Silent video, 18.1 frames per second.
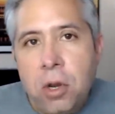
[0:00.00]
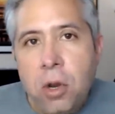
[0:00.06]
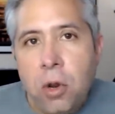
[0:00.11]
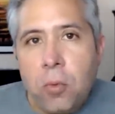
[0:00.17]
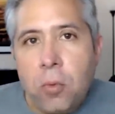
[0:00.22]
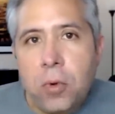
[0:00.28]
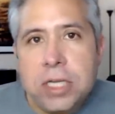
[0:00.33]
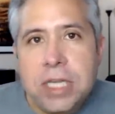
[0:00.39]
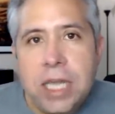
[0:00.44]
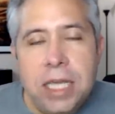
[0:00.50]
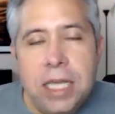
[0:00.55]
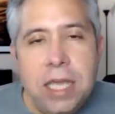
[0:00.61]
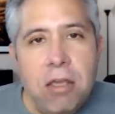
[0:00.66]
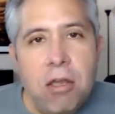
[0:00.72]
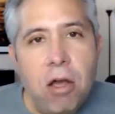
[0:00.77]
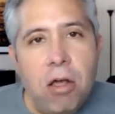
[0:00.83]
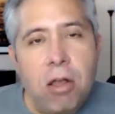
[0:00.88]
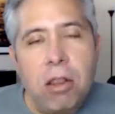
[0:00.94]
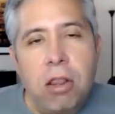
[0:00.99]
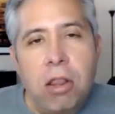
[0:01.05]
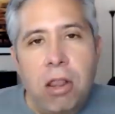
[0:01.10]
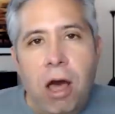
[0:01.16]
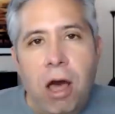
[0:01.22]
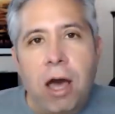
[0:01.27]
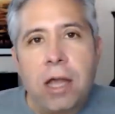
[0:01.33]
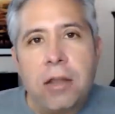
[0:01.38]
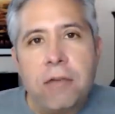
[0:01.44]
We're taking a
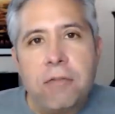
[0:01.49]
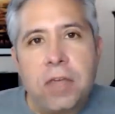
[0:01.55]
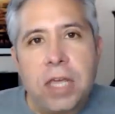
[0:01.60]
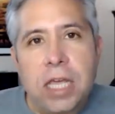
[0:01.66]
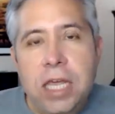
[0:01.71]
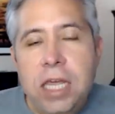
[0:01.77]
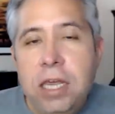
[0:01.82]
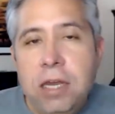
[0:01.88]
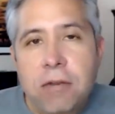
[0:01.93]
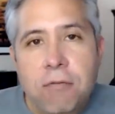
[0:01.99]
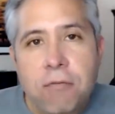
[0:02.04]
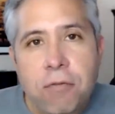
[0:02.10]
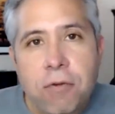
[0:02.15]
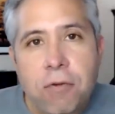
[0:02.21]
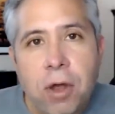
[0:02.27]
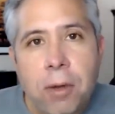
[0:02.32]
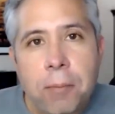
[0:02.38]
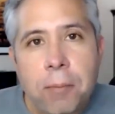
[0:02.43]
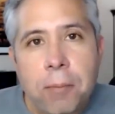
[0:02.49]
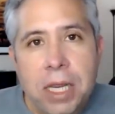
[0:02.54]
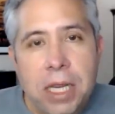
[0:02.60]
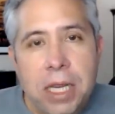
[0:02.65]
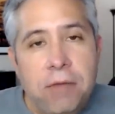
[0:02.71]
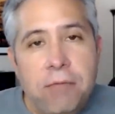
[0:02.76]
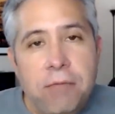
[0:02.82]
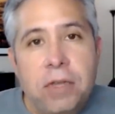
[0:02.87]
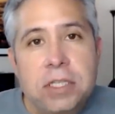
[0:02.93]
lot of heat from
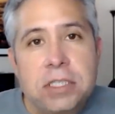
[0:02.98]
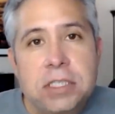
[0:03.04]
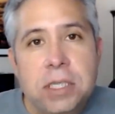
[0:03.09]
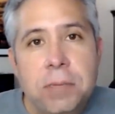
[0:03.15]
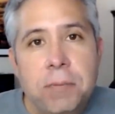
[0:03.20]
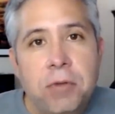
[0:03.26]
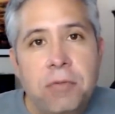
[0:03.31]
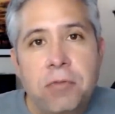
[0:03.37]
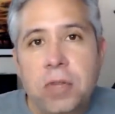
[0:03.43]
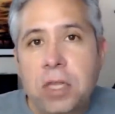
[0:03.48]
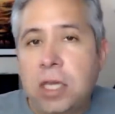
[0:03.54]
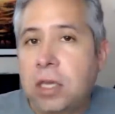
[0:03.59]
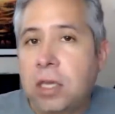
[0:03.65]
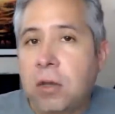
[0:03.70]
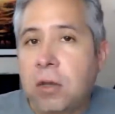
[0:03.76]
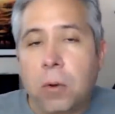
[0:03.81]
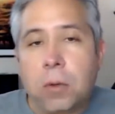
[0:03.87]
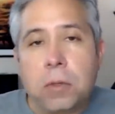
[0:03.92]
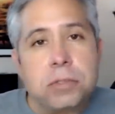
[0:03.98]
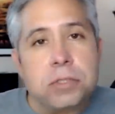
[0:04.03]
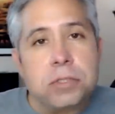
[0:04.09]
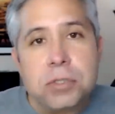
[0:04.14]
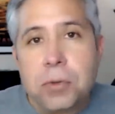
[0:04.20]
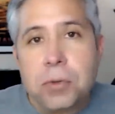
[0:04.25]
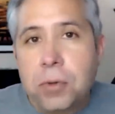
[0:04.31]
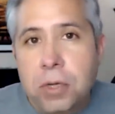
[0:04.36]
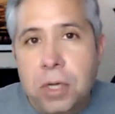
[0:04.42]
even some of the old
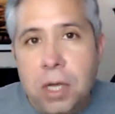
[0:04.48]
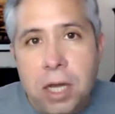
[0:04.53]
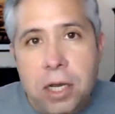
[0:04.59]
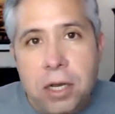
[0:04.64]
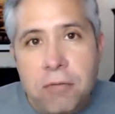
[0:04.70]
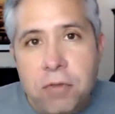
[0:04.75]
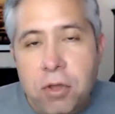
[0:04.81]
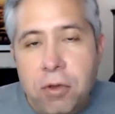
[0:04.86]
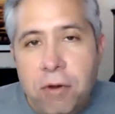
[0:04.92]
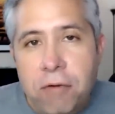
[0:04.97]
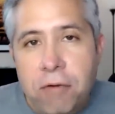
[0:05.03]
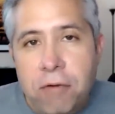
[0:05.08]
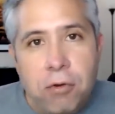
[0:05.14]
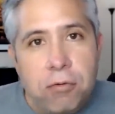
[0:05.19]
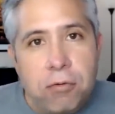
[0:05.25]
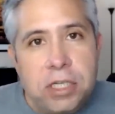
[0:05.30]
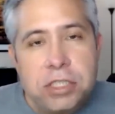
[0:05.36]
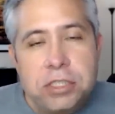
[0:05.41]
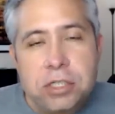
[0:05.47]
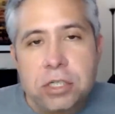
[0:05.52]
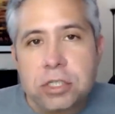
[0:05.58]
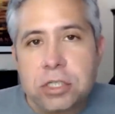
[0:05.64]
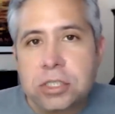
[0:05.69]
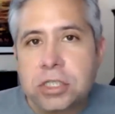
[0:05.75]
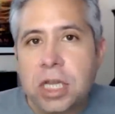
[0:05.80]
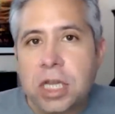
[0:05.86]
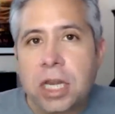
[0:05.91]
school kind of UFO
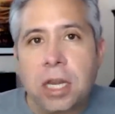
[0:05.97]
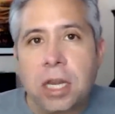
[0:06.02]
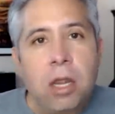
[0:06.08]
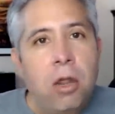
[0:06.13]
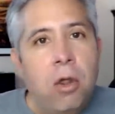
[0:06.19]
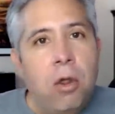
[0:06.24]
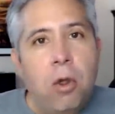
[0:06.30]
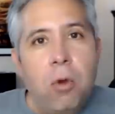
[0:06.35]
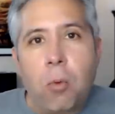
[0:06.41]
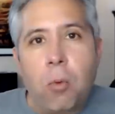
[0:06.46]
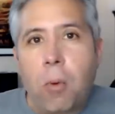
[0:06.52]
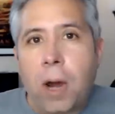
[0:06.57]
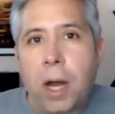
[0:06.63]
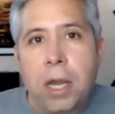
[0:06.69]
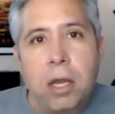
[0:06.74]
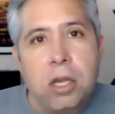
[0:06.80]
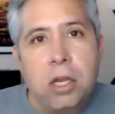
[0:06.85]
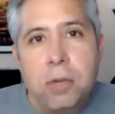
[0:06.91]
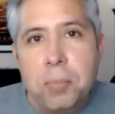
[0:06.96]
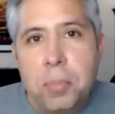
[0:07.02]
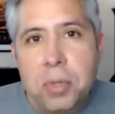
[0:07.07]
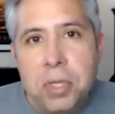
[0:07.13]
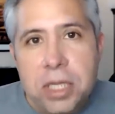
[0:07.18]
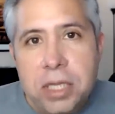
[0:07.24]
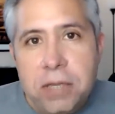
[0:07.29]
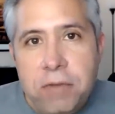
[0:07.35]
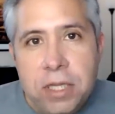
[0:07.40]
researchers saying, why are you
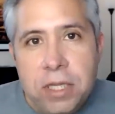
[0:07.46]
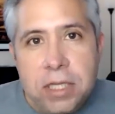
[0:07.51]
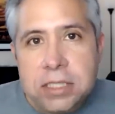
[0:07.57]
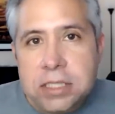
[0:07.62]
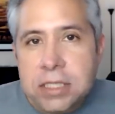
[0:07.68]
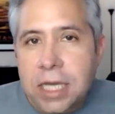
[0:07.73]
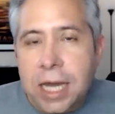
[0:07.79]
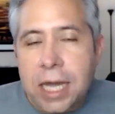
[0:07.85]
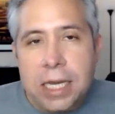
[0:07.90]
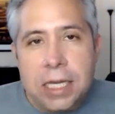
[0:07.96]
believing this guy?